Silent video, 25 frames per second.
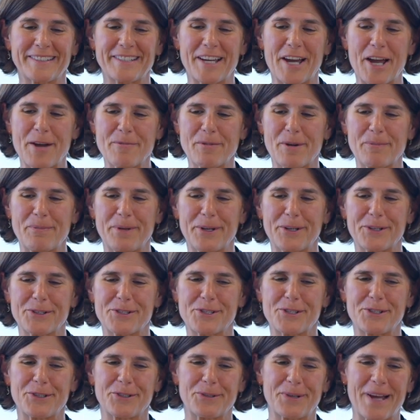time up here
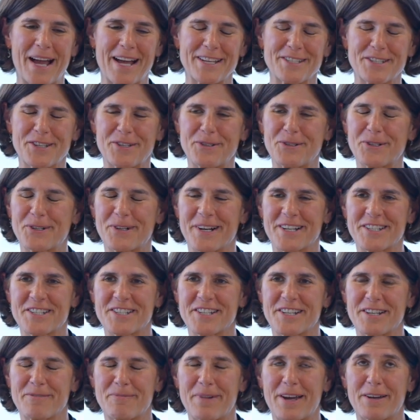to ask you a
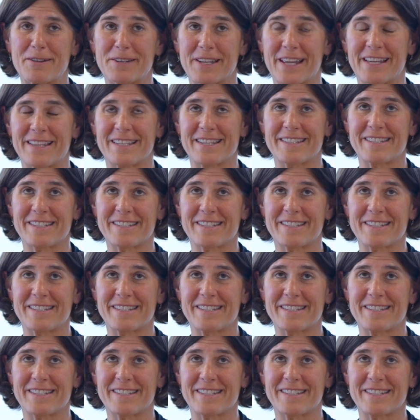question in the